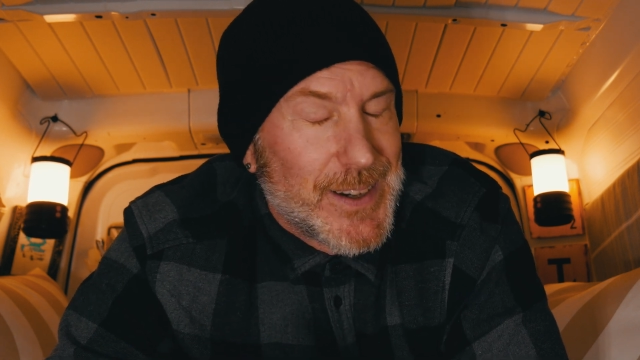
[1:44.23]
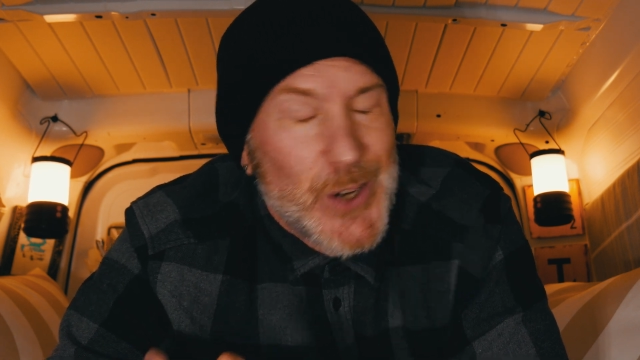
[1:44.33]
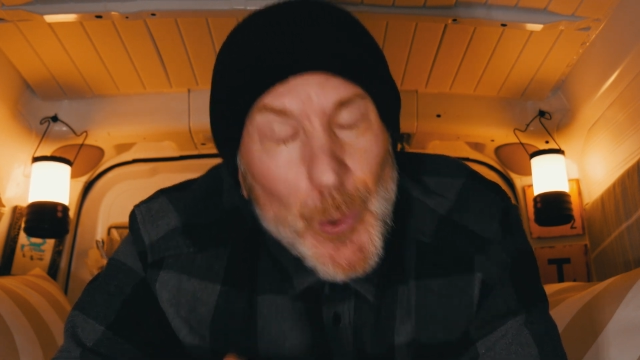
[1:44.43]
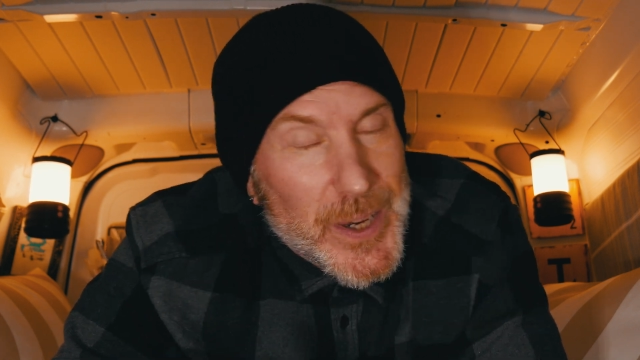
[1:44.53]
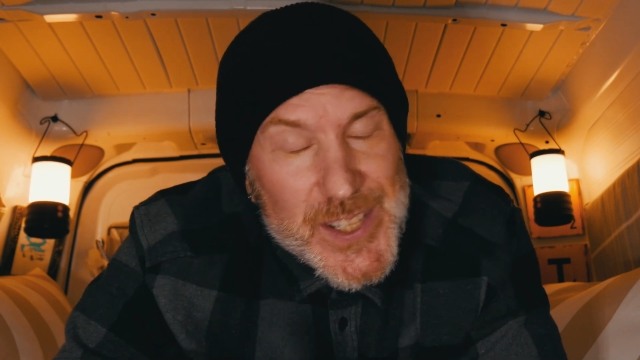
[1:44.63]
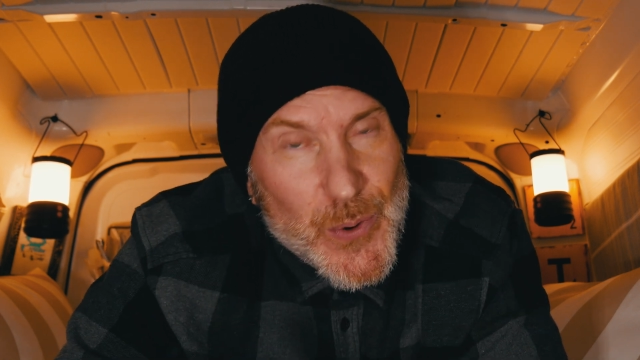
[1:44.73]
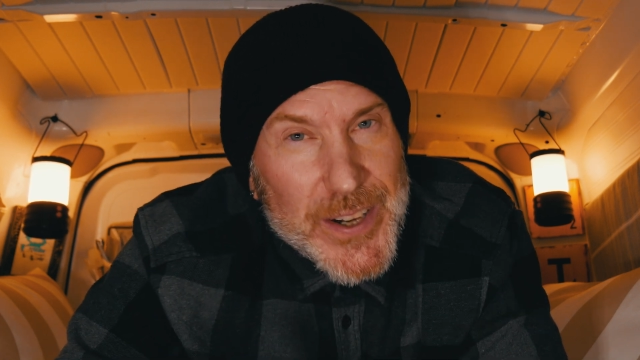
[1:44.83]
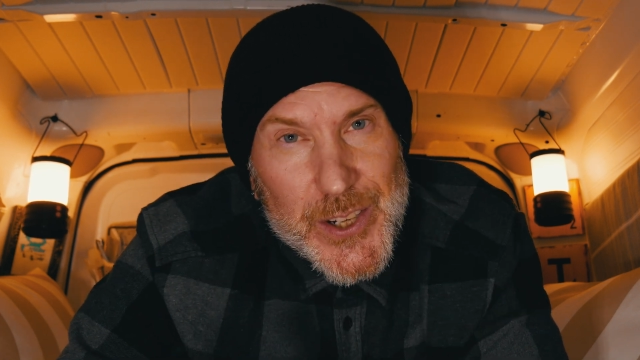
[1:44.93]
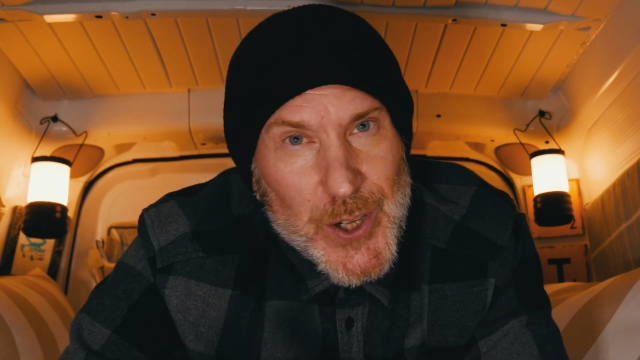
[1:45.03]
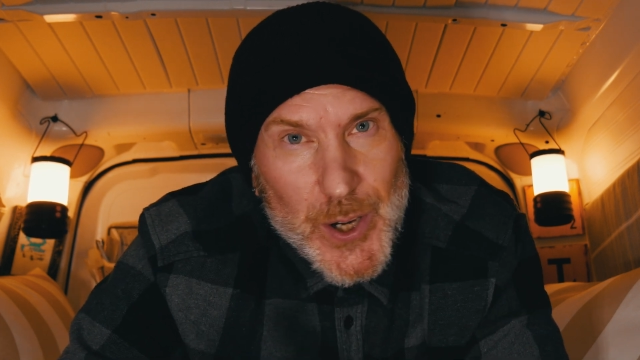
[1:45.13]
Nobody's going
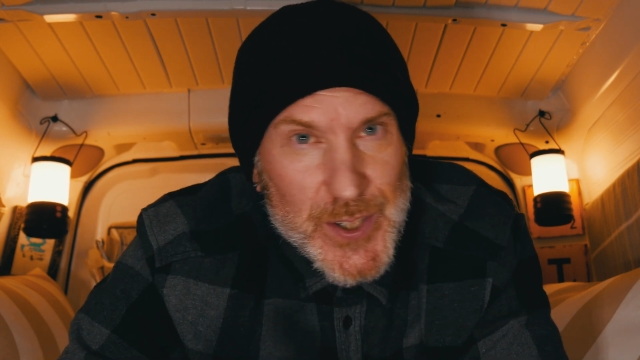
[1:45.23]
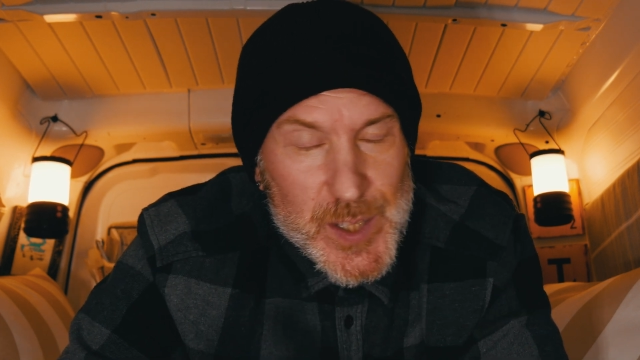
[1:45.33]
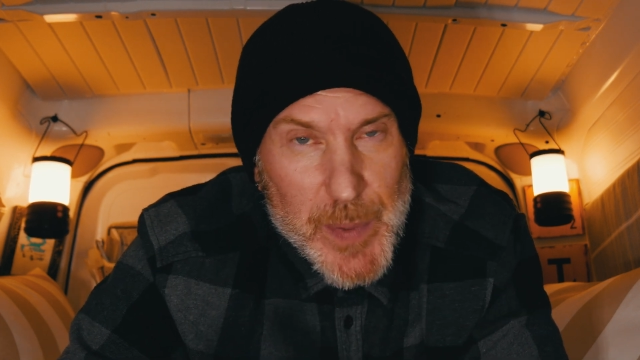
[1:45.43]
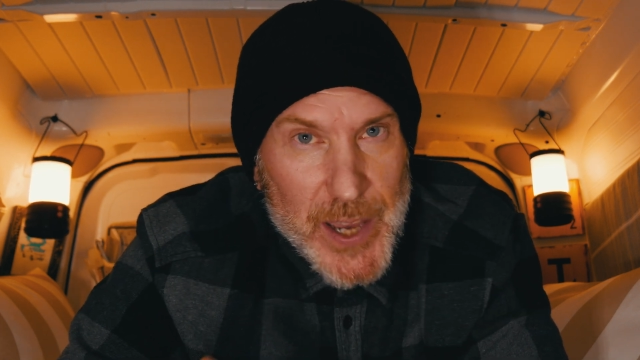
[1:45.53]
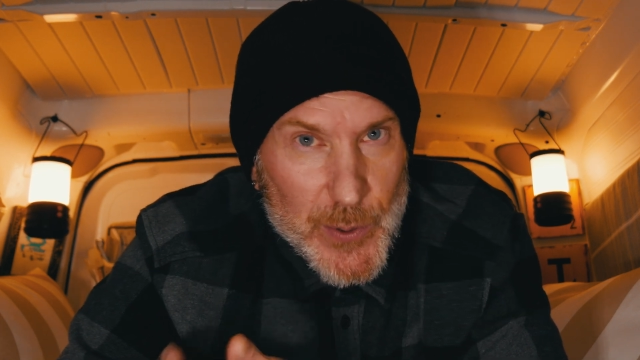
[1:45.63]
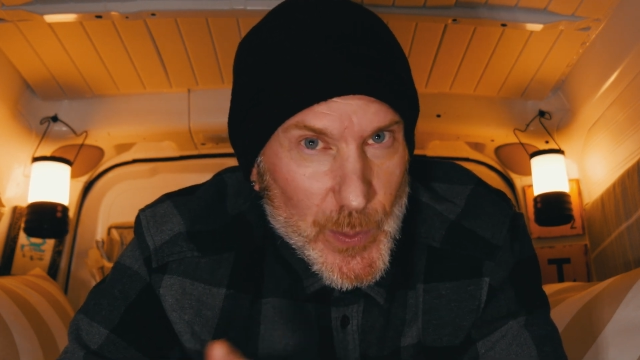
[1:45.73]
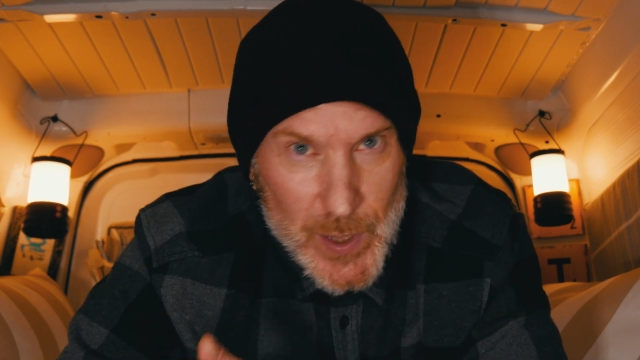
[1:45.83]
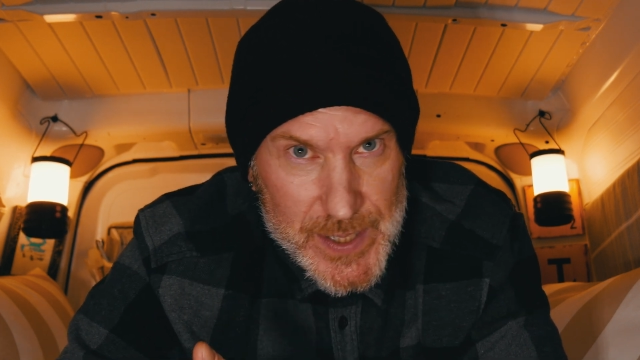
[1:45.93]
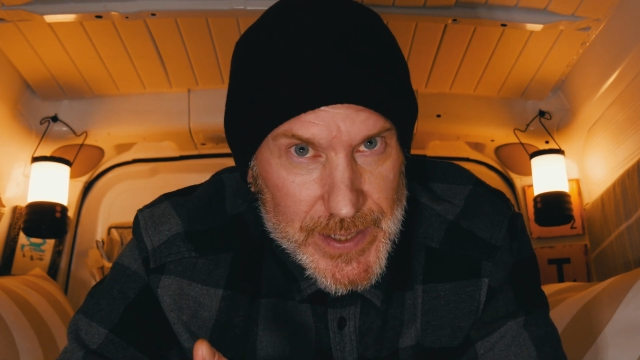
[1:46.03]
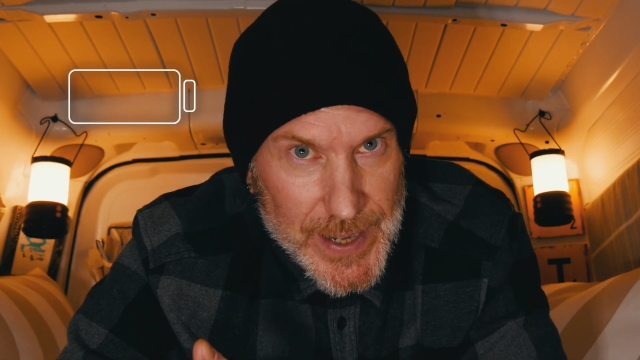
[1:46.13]
to charge this battery
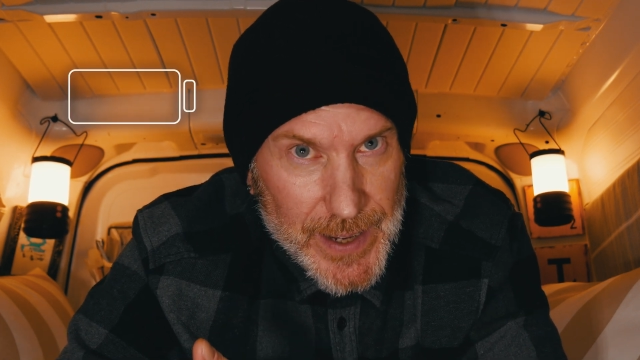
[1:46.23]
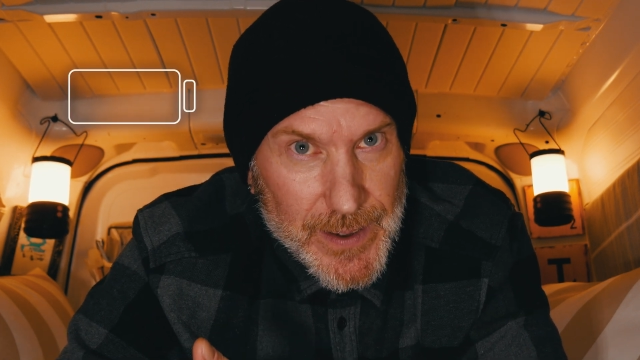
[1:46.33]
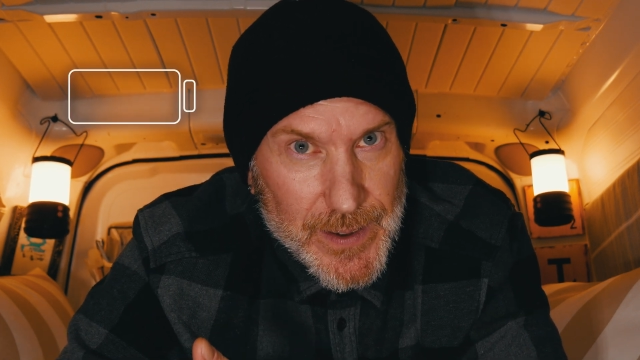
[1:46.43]
once a day.